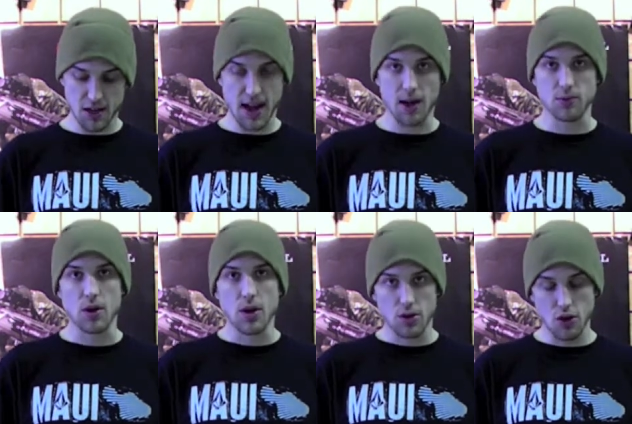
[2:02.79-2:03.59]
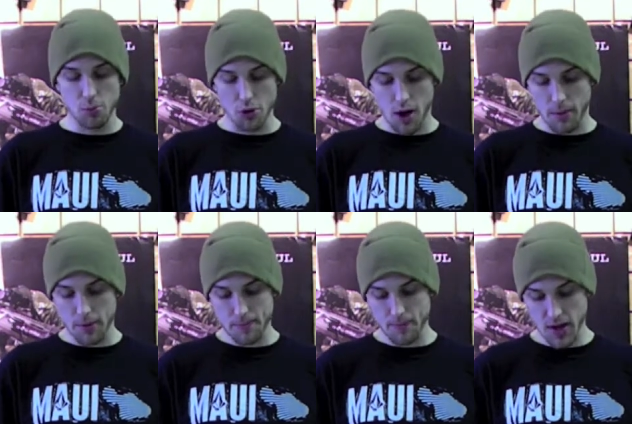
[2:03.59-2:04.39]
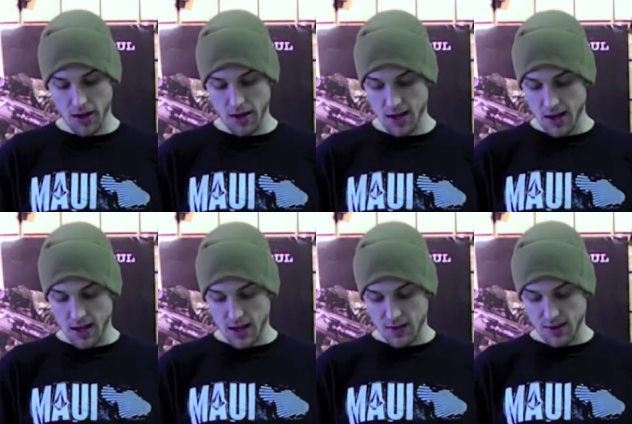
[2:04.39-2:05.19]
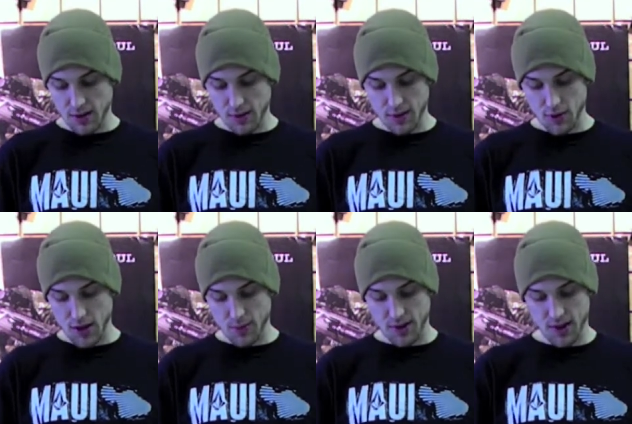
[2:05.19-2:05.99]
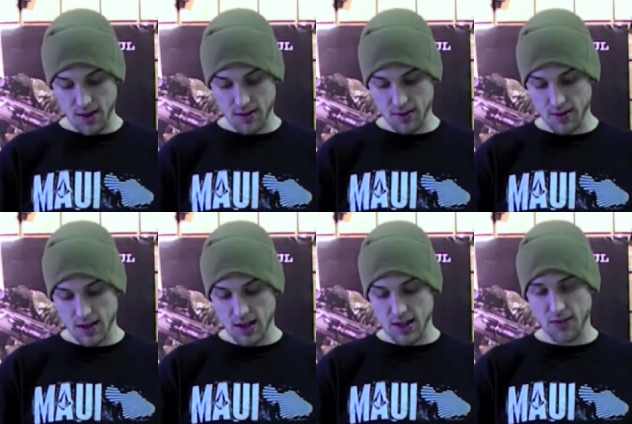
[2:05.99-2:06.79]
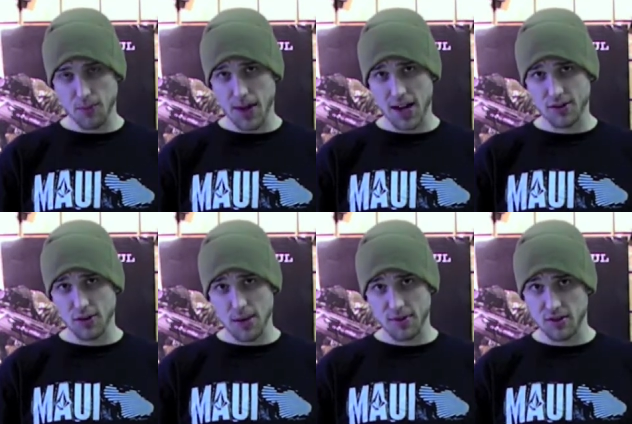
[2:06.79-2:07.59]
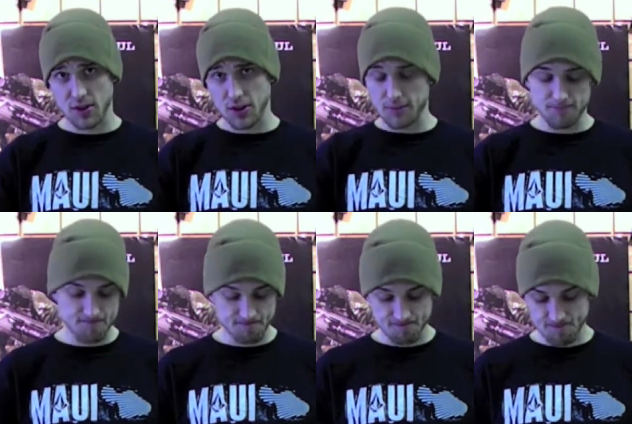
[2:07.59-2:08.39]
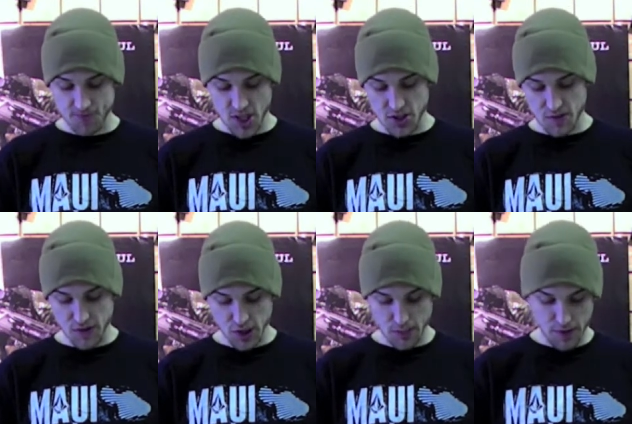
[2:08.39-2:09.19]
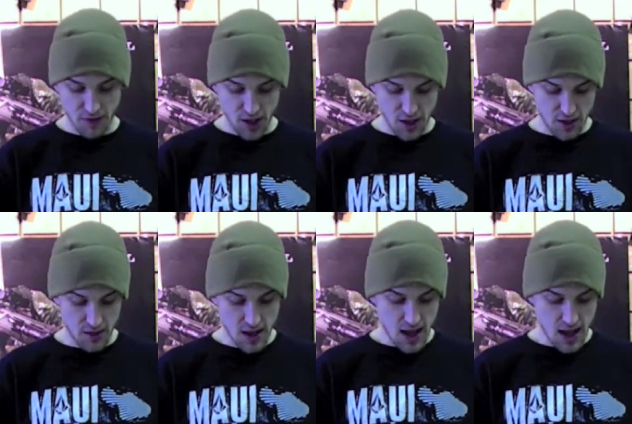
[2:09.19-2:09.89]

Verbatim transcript: in and out, no problem. Uh, these also come with uh, different back straps so you can change the feel up of the gun.